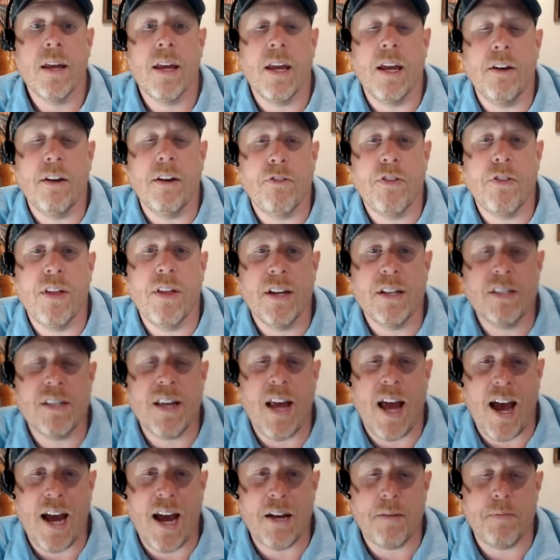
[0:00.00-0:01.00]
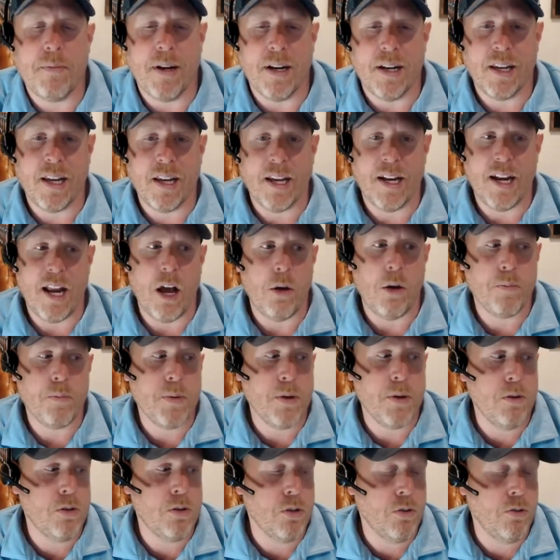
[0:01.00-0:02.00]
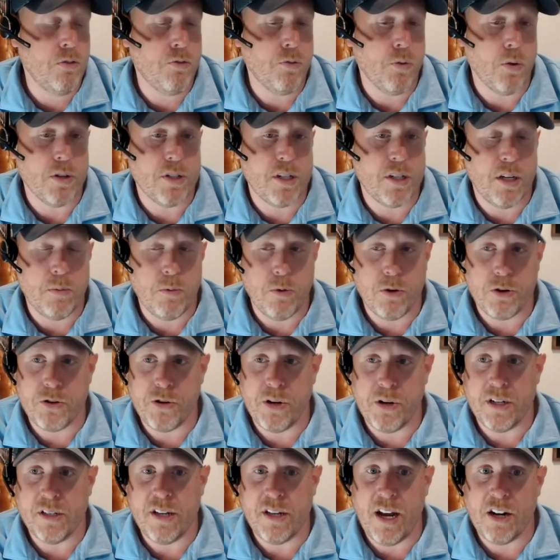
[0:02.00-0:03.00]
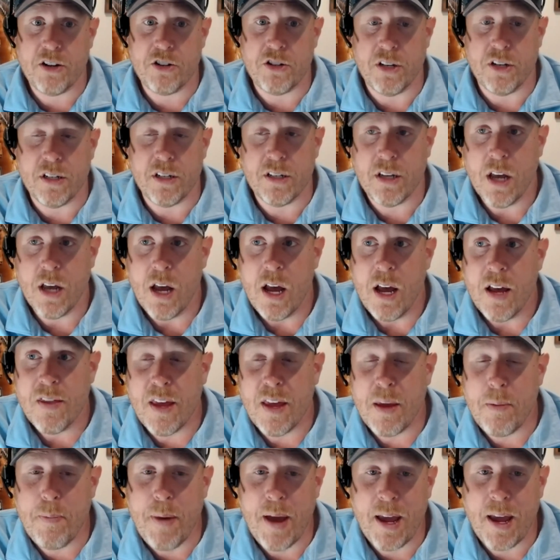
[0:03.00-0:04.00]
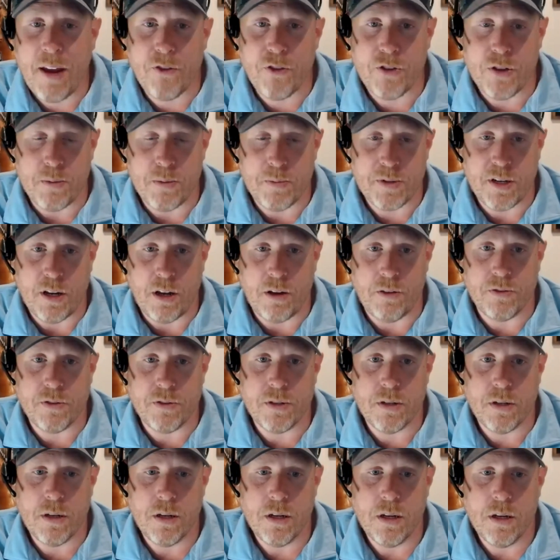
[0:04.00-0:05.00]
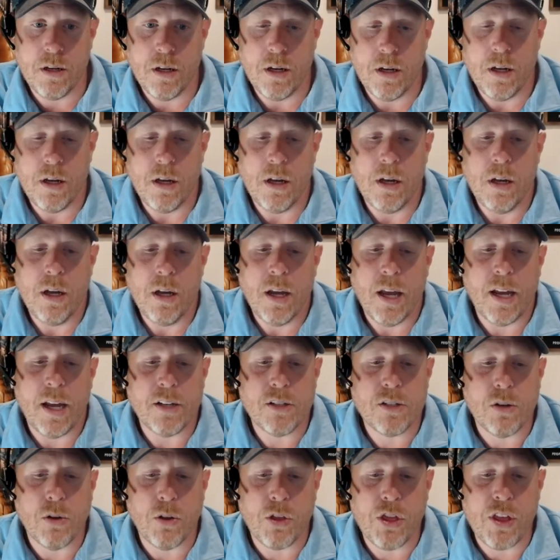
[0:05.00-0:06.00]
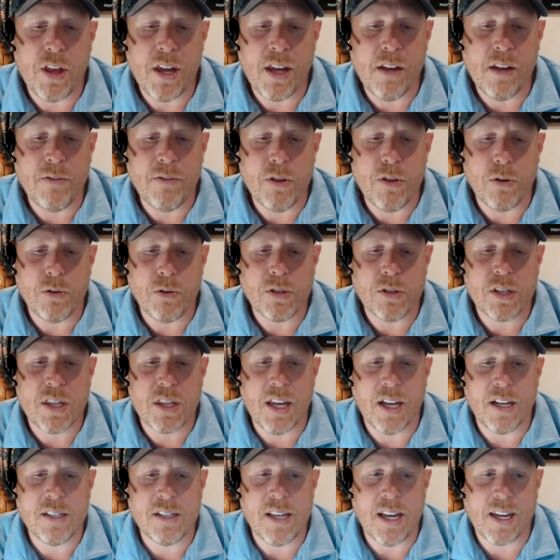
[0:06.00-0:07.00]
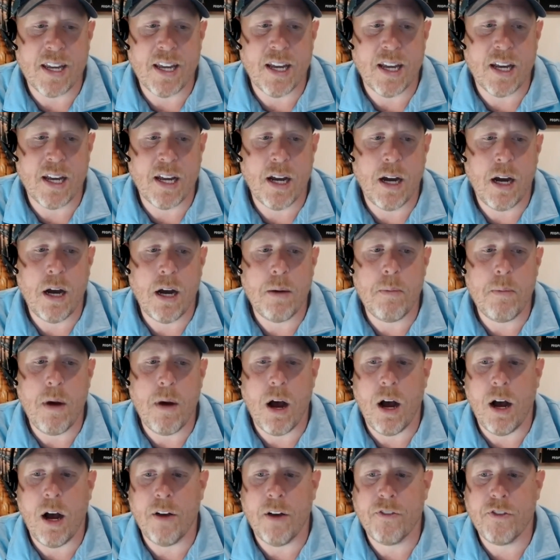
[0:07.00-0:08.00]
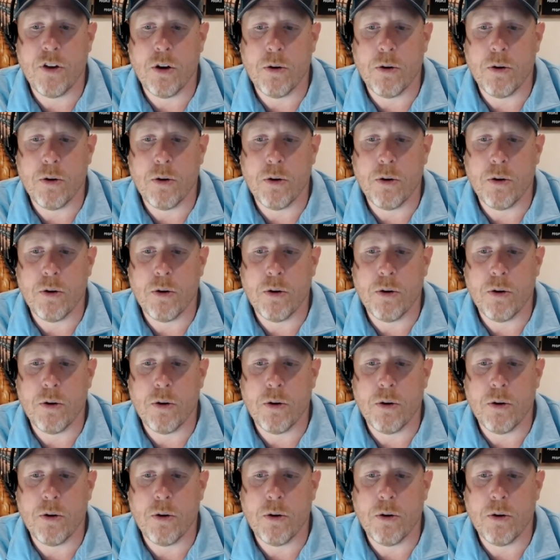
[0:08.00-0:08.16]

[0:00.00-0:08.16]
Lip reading: If this admin can help you do 14 more transactions, they pay for themselves. And so think of those things that can come off